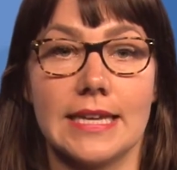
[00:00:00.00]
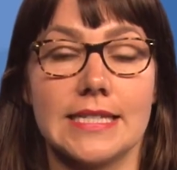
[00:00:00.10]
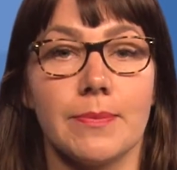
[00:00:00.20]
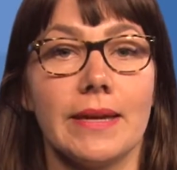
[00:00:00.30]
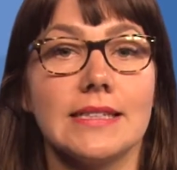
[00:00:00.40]

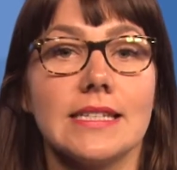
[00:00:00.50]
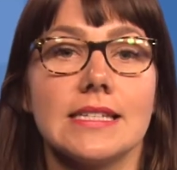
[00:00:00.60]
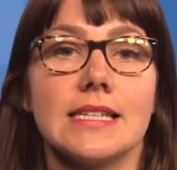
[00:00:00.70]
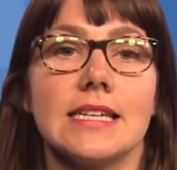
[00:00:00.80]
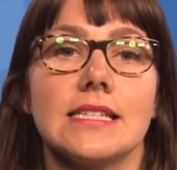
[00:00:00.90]

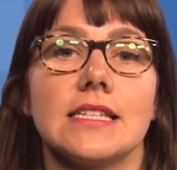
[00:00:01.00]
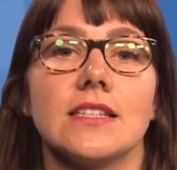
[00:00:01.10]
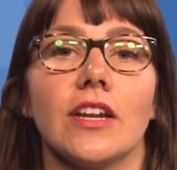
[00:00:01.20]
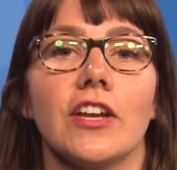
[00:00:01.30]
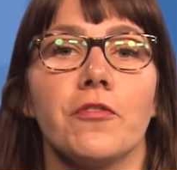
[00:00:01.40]
Semantics is the
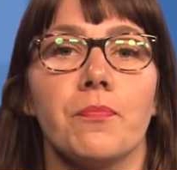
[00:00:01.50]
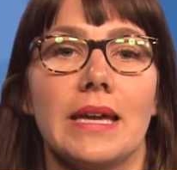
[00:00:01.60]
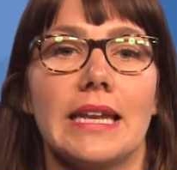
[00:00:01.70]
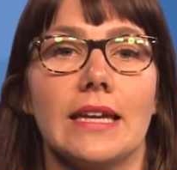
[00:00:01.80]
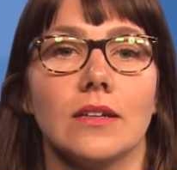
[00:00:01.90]
study of
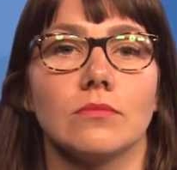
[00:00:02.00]
meaning.